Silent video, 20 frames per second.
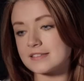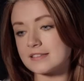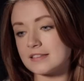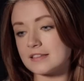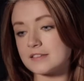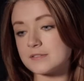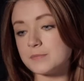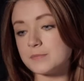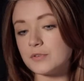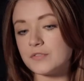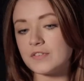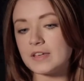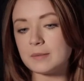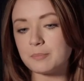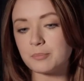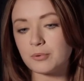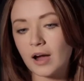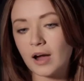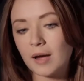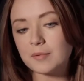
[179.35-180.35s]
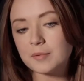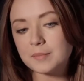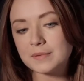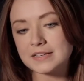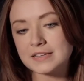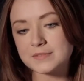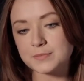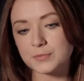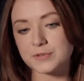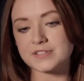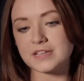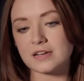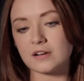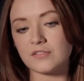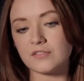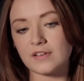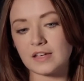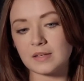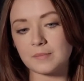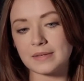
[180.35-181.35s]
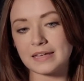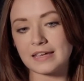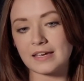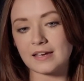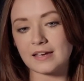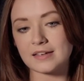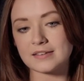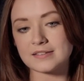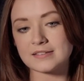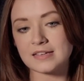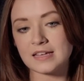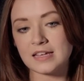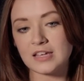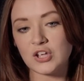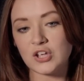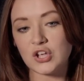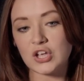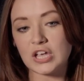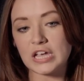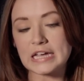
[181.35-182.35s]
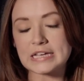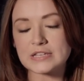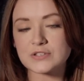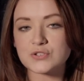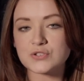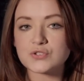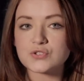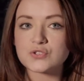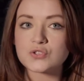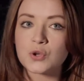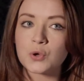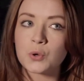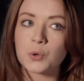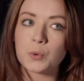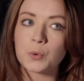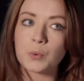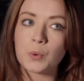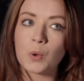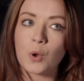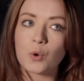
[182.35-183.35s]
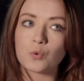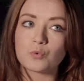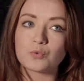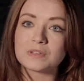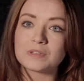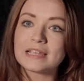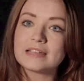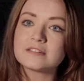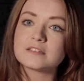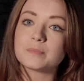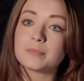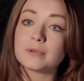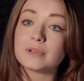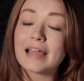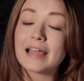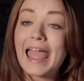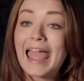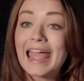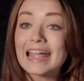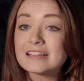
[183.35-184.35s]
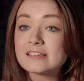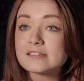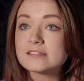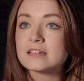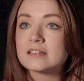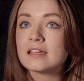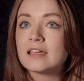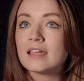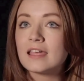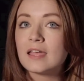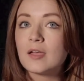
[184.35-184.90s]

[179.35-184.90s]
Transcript: This movie probably is more terrifying because it's so relatable and